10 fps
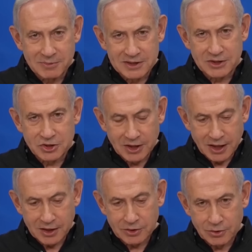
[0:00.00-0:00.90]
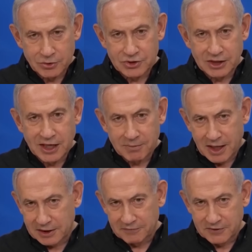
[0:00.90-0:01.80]
and Prime Minister Benjamin
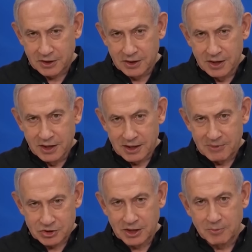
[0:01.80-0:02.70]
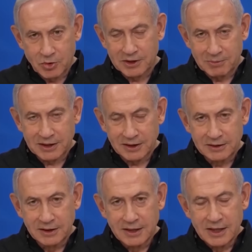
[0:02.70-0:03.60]
Netanyahu is saying that Israel
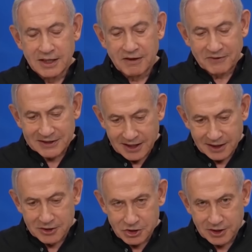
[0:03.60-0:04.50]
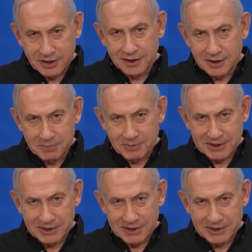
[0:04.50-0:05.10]
met all the operation's